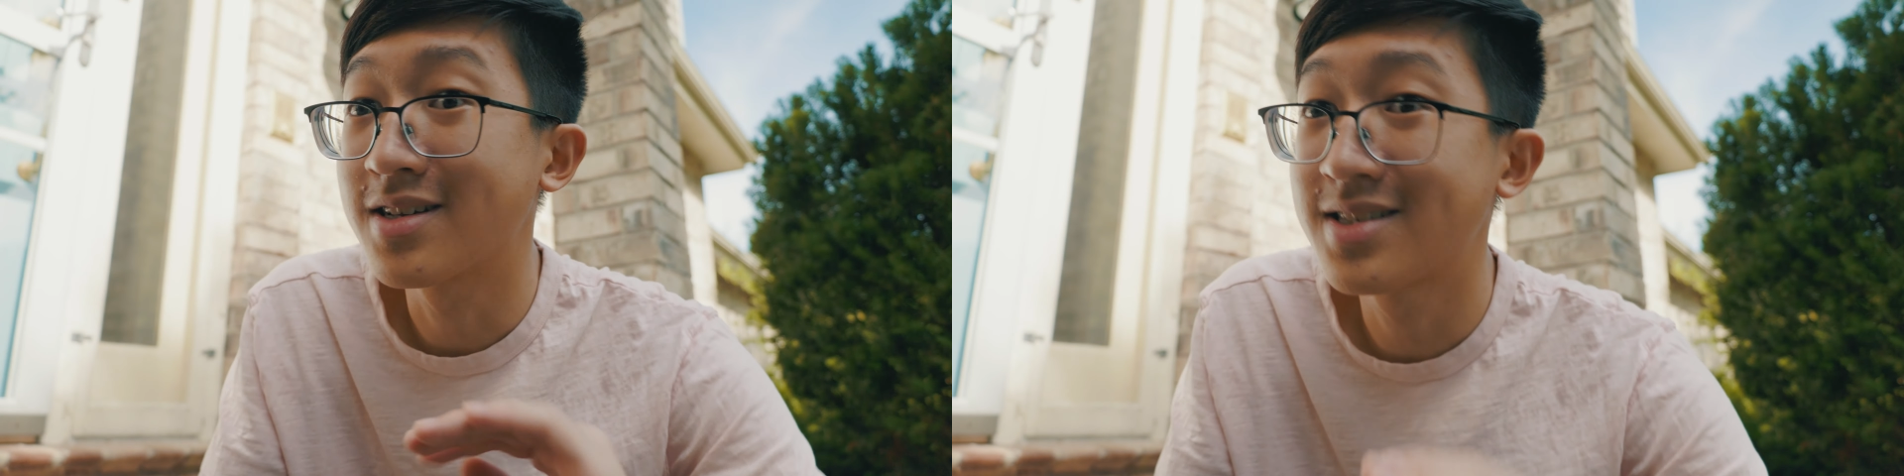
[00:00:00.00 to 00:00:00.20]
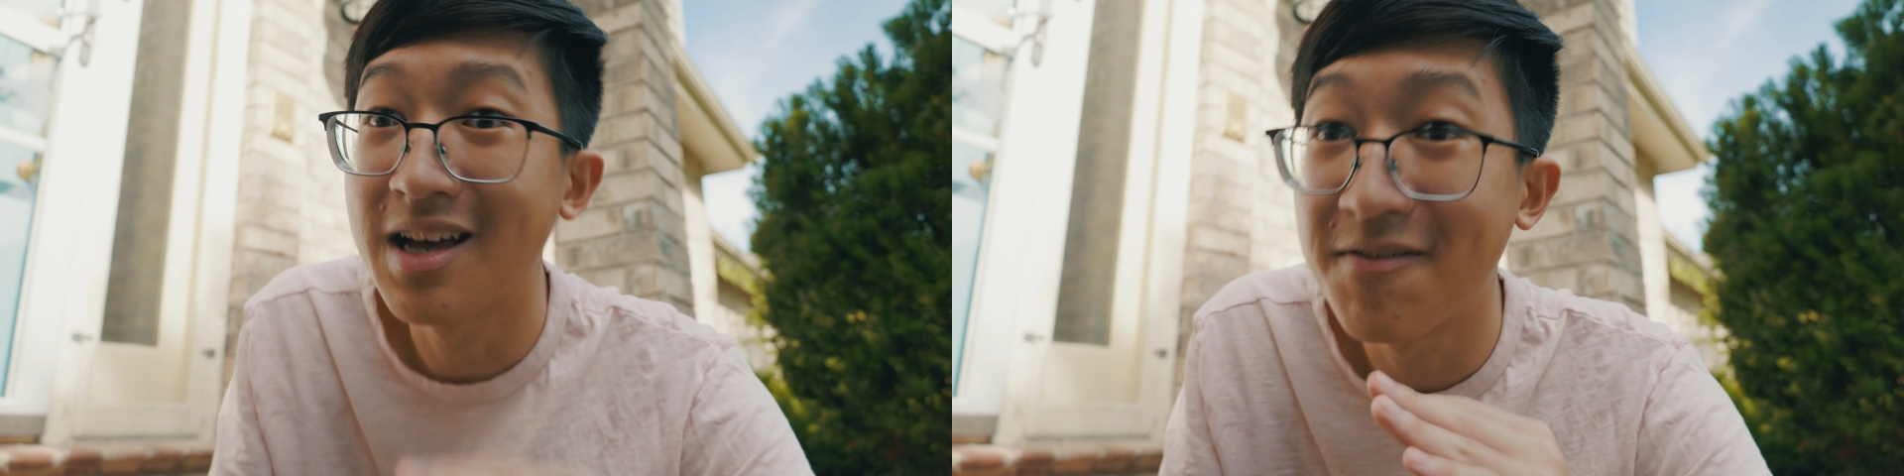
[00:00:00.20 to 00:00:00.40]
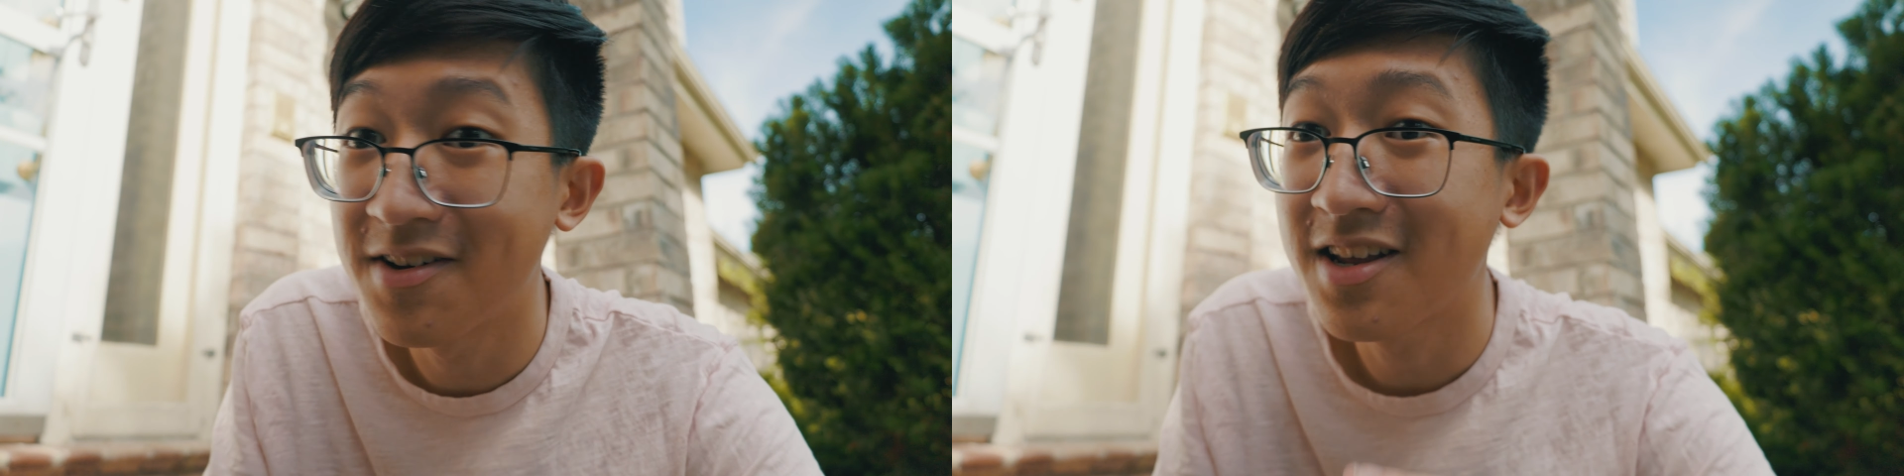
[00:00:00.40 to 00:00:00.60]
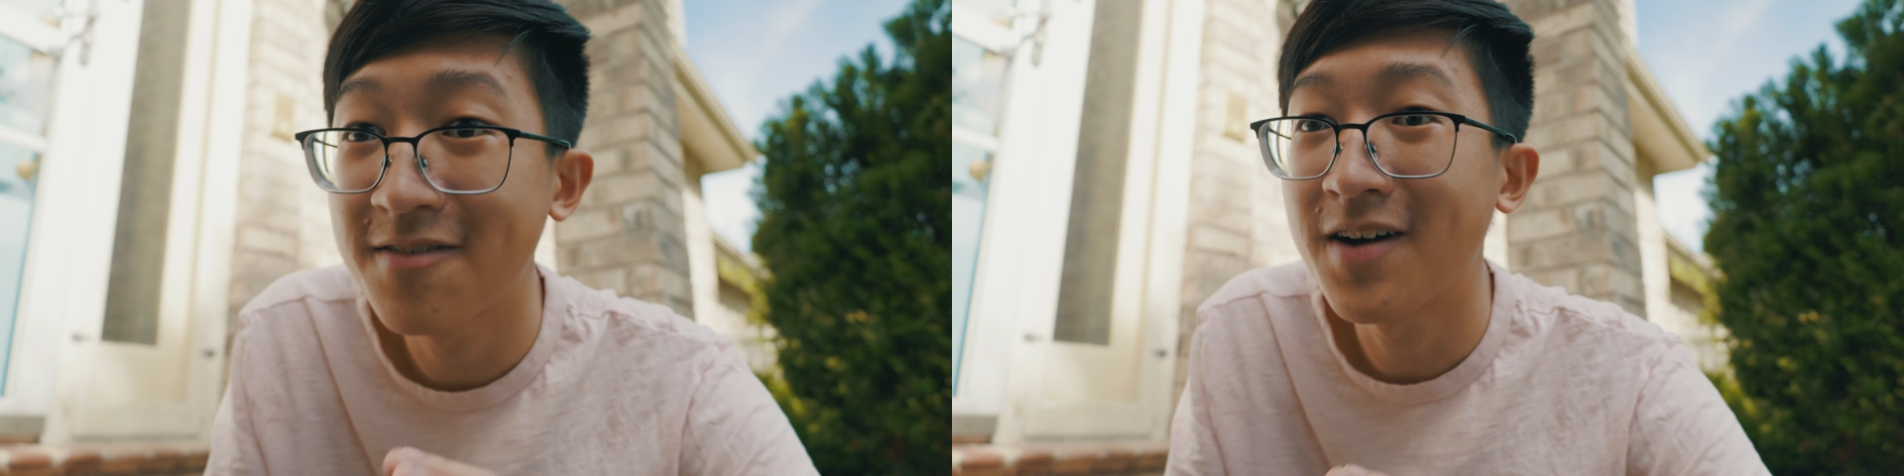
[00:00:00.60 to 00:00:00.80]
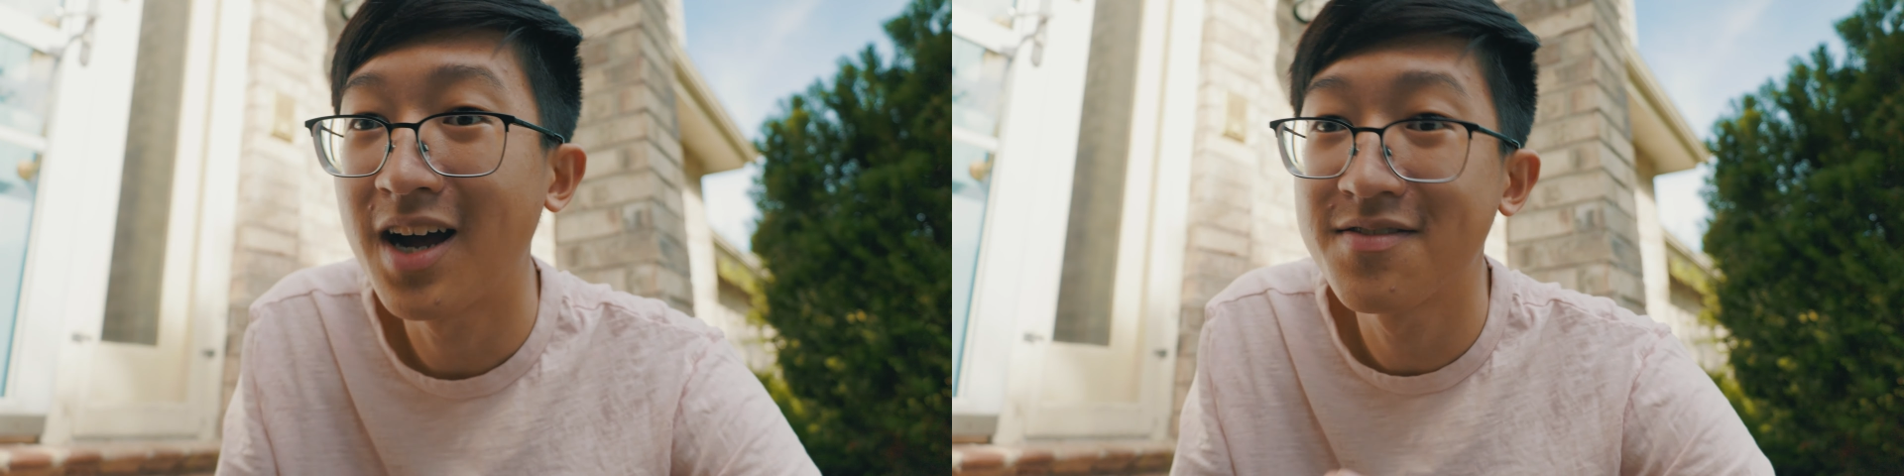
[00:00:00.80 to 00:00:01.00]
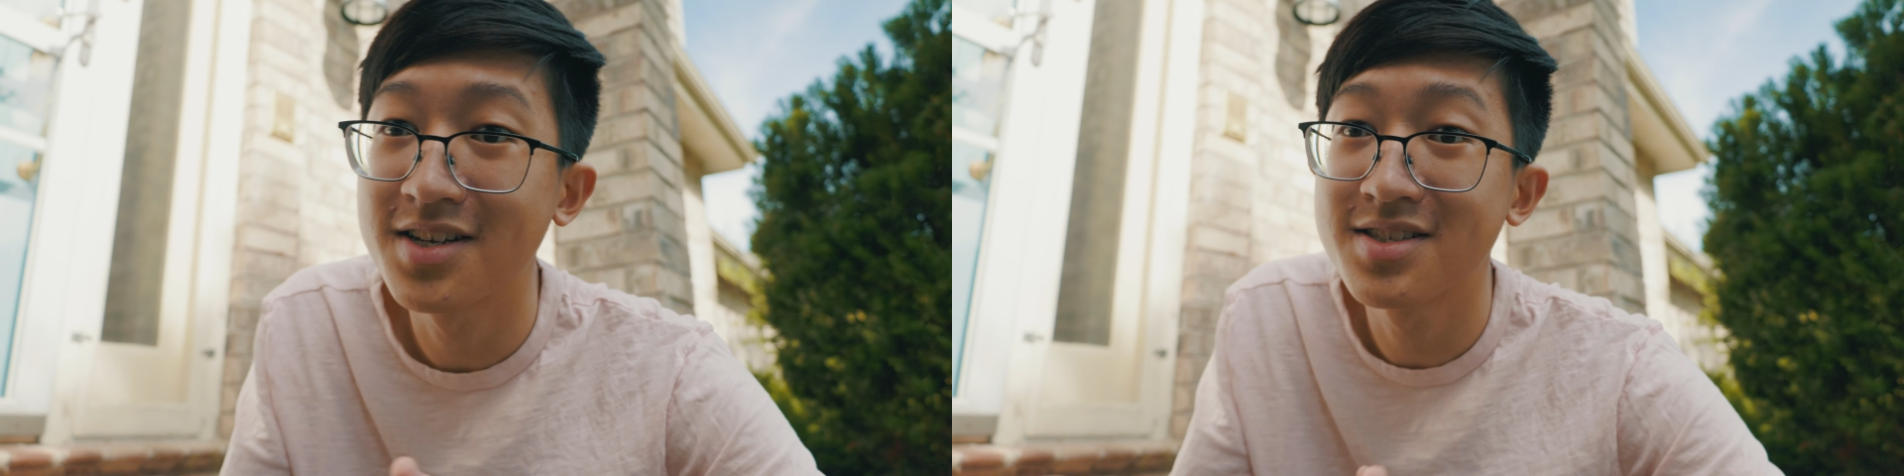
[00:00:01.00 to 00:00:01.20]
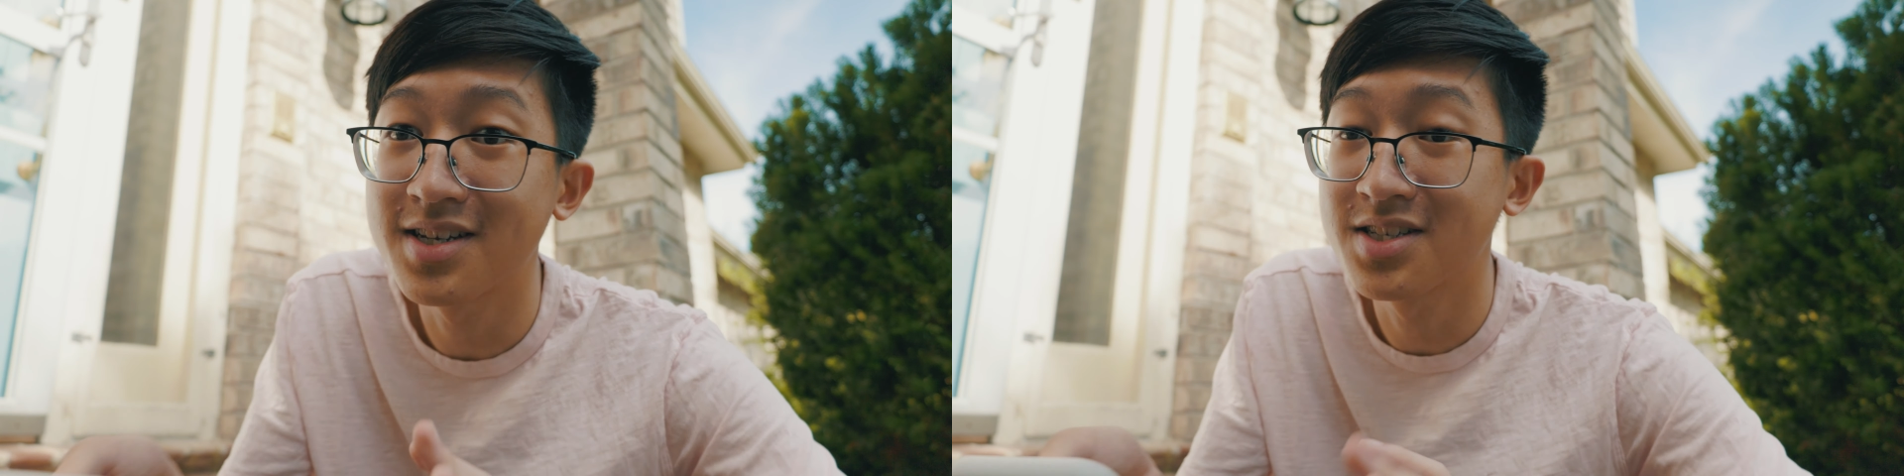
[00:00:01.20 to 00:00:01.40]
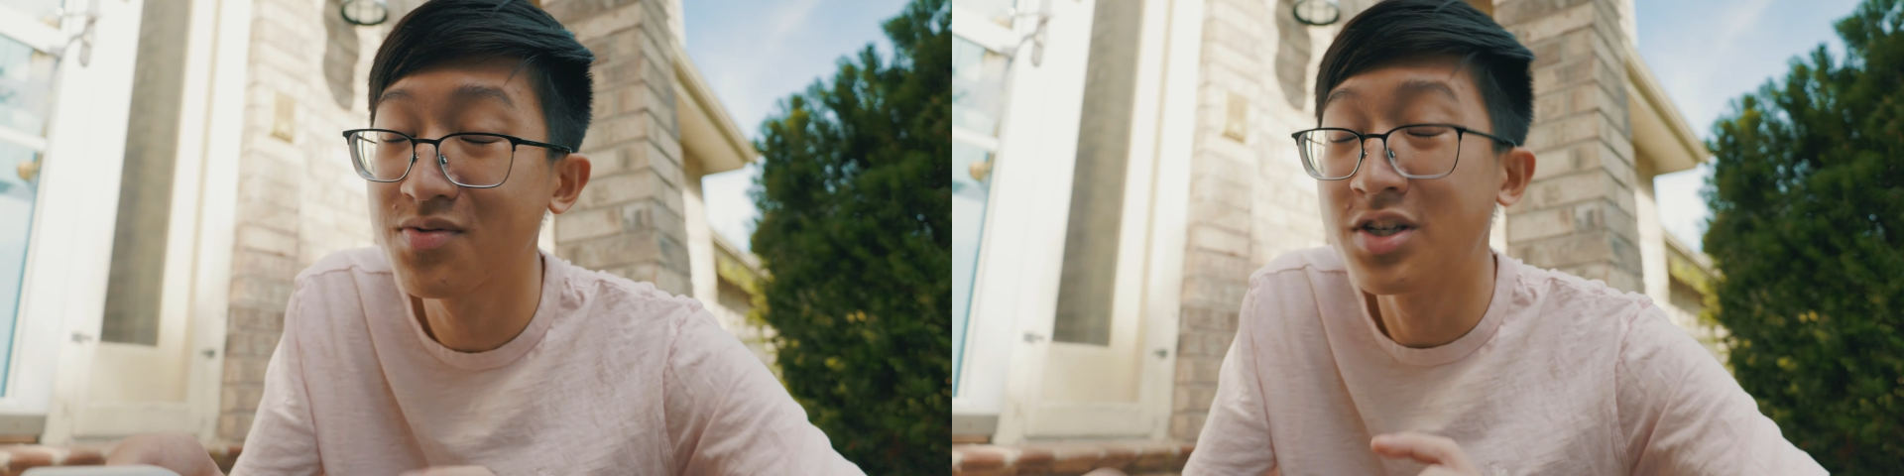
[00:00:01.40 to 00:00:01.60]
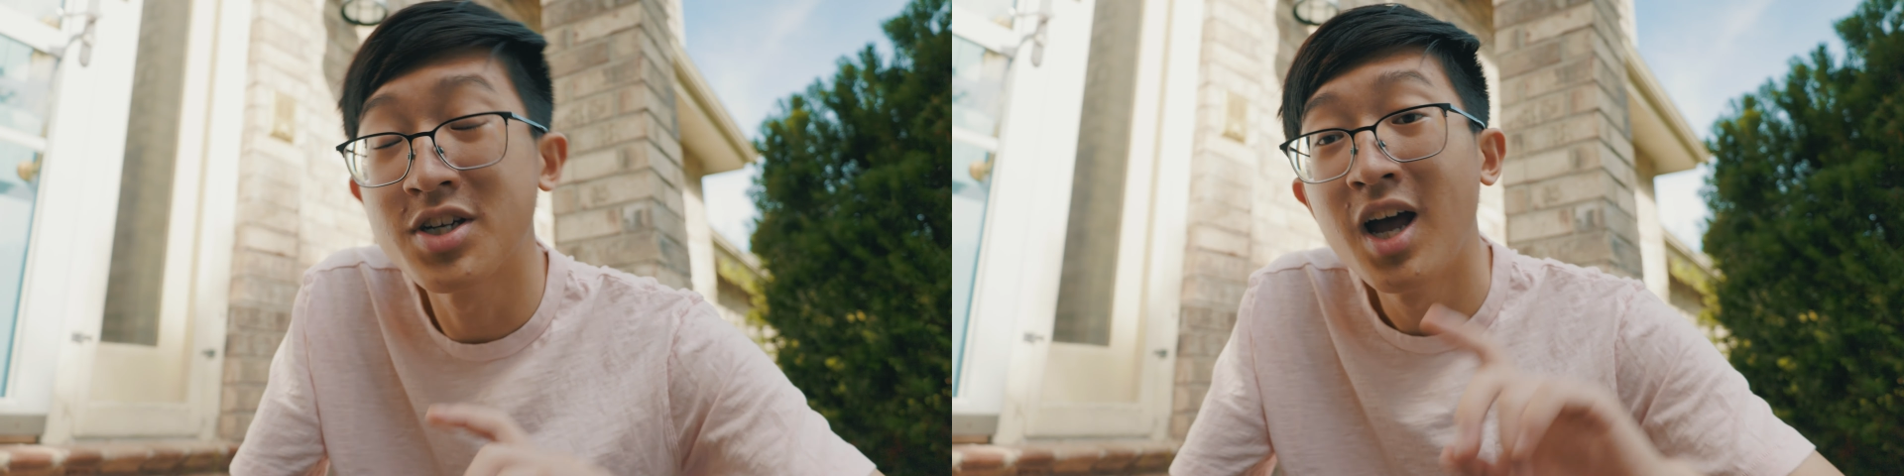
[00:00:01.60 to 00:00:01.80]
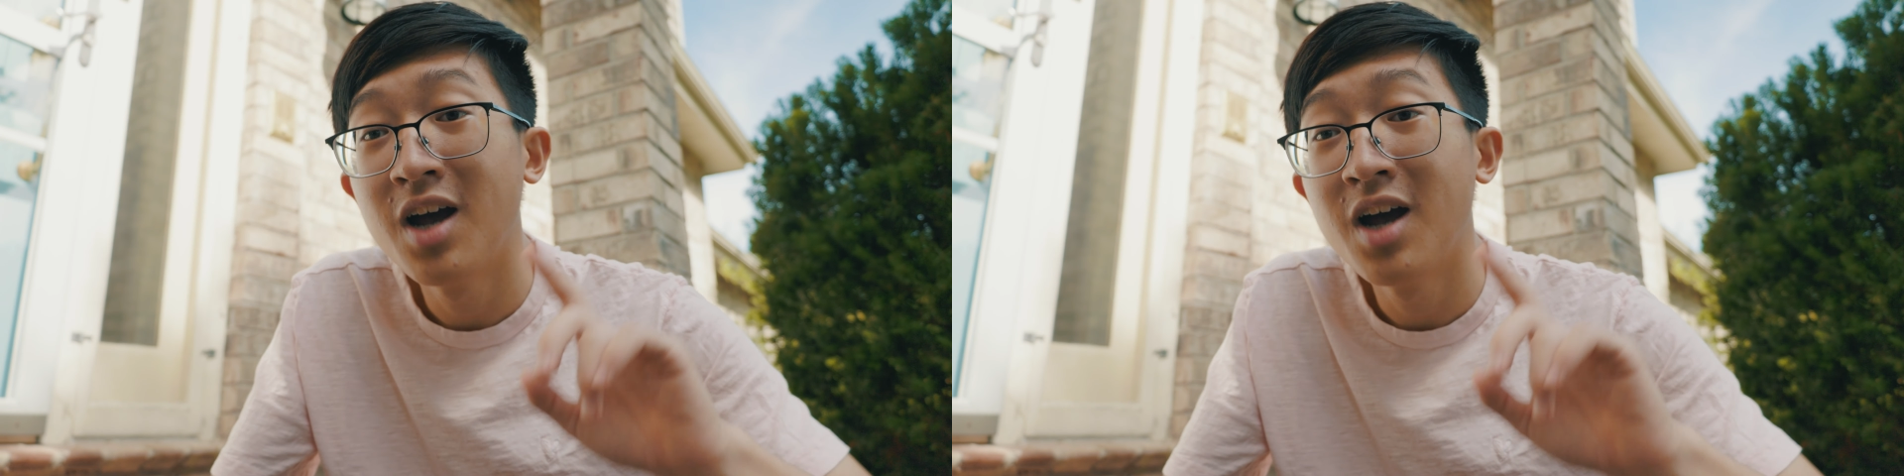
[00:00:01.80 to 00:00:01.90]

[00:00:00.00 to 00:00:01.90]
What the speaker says: 75 cents a switch,